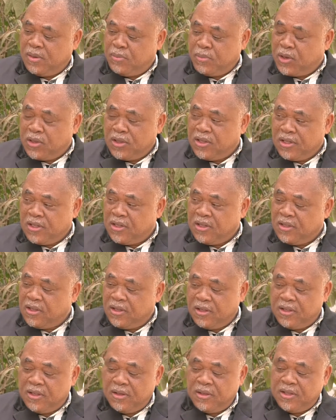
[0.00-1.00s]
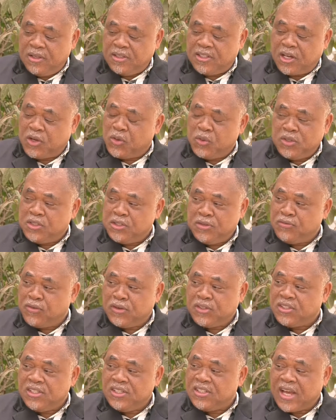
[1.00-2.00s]
But the security
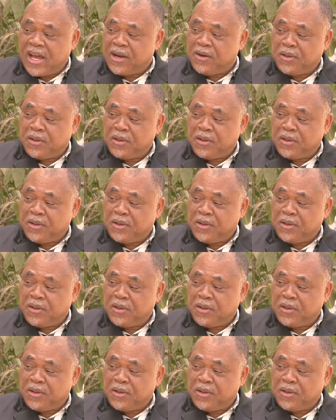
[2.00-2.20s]
forces are